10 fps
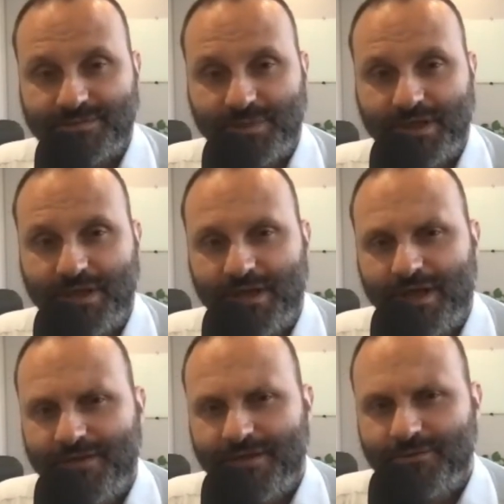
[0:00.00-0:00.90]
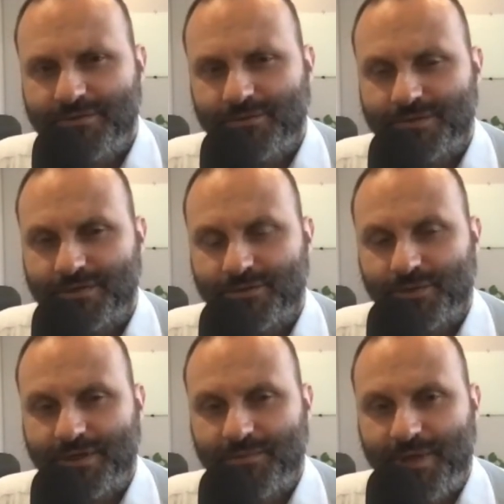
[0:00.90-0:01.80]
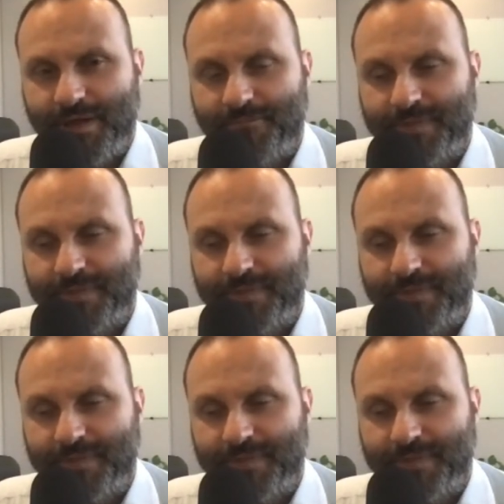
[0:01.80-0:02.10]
But I think he was also talking about